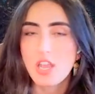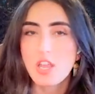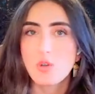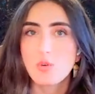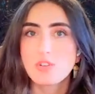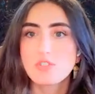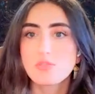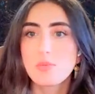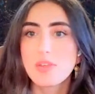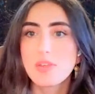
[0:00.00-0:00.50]

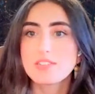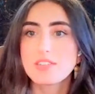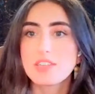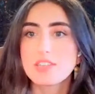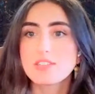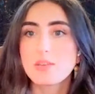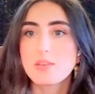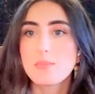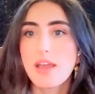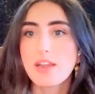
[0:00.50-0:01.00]
which means
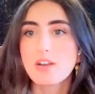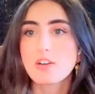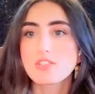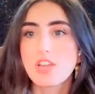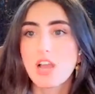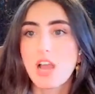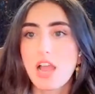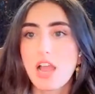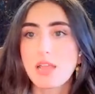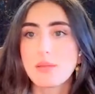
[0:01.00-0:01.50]
it's a better
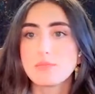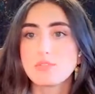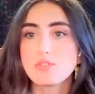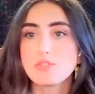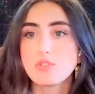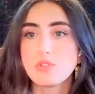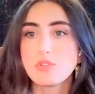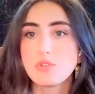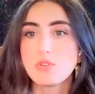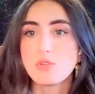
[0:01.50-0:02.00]
time
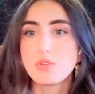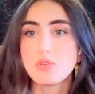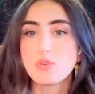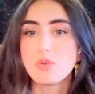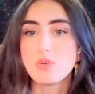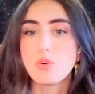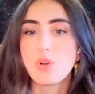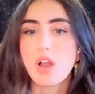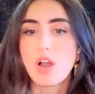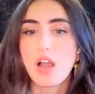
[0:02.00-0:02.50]

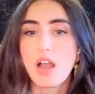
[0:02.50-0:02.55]
to,